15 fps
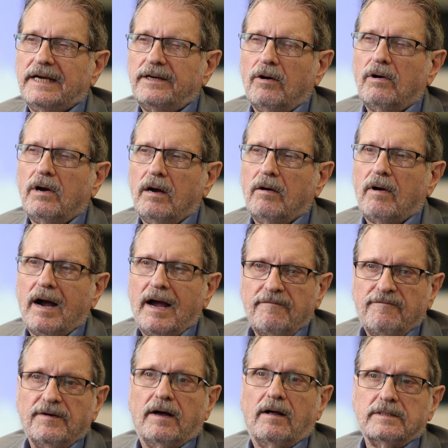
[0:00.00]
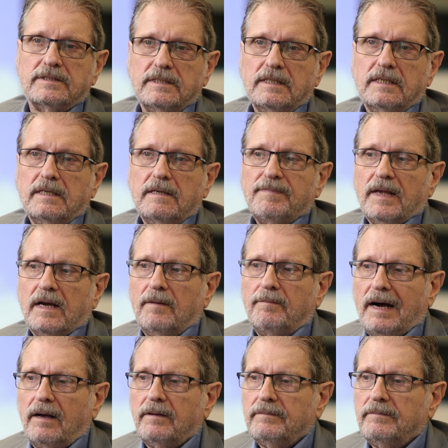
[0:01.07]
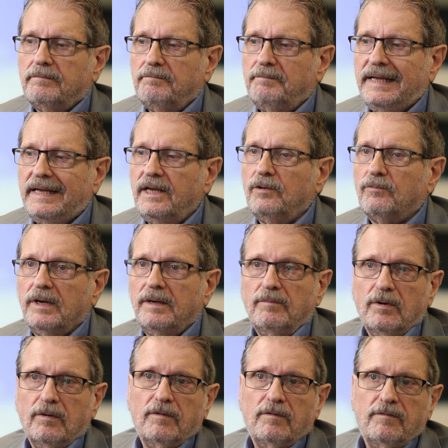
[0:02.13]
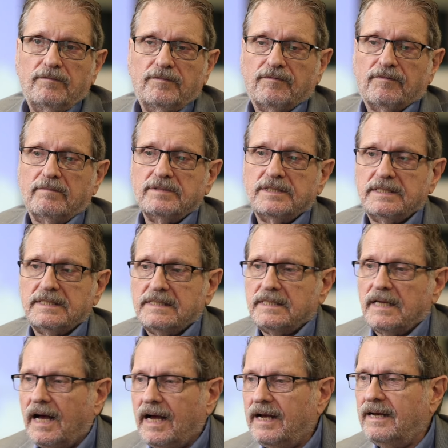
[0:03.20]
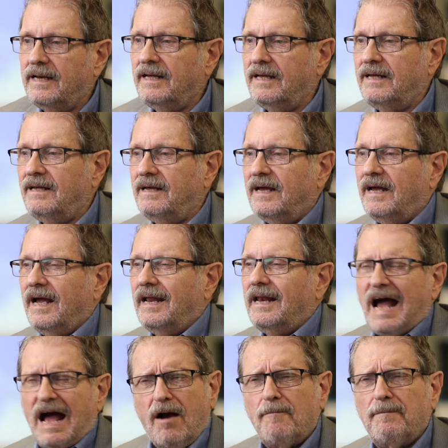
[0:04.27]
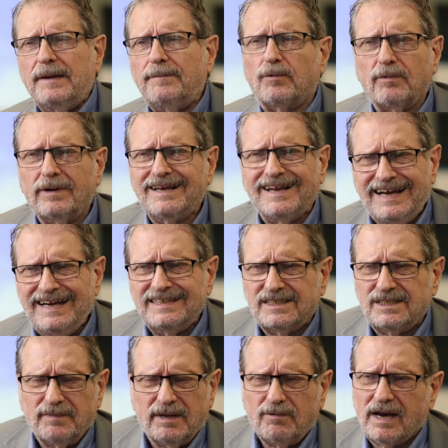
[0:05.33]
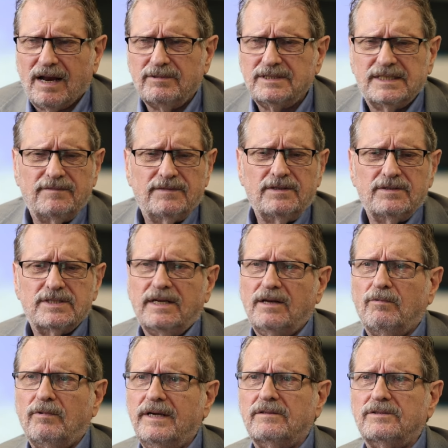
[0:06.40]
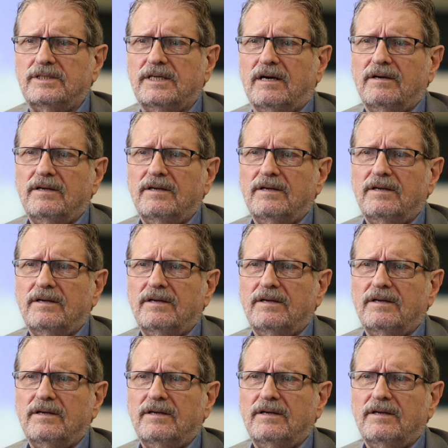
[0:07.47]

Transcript: I know how I felt about being removed from society and how people related to me when I was even using a wheelchair,